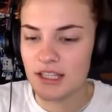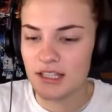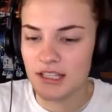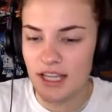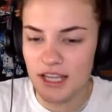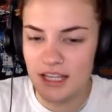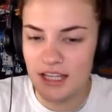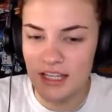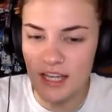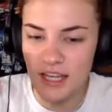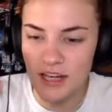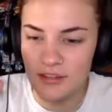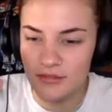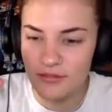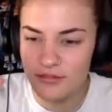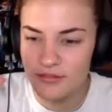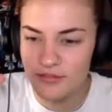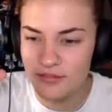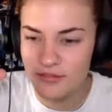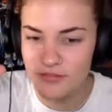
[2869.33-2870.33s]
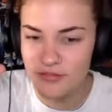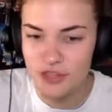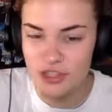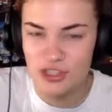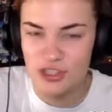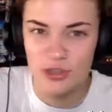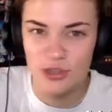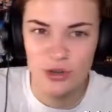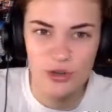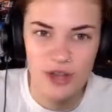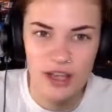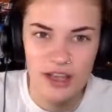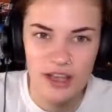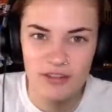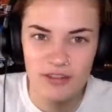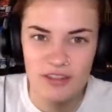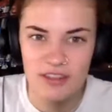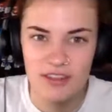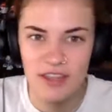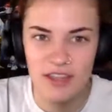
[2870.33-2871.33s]
like kind of foresaw
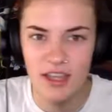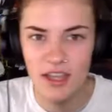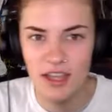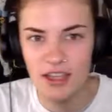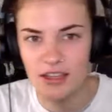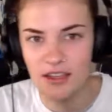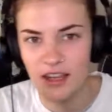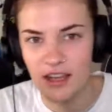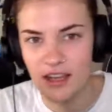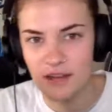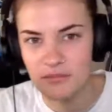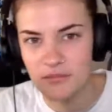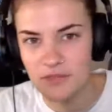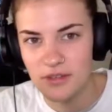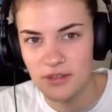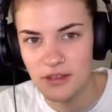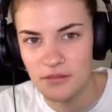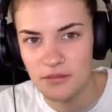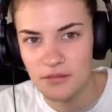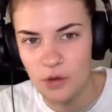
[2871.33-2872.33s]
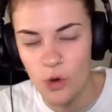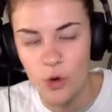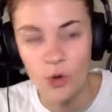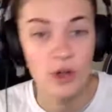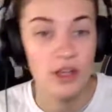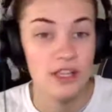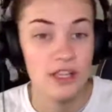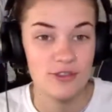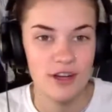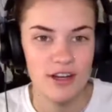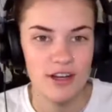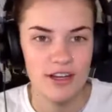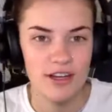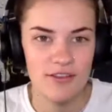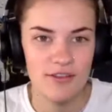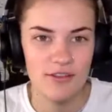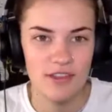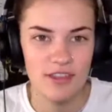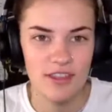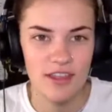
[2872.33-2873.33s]
everything and orchestrated
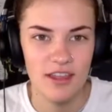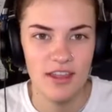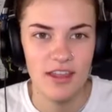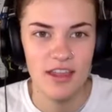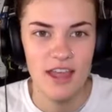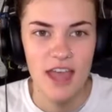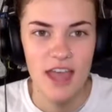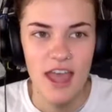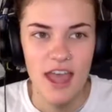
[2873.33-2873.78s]
everything.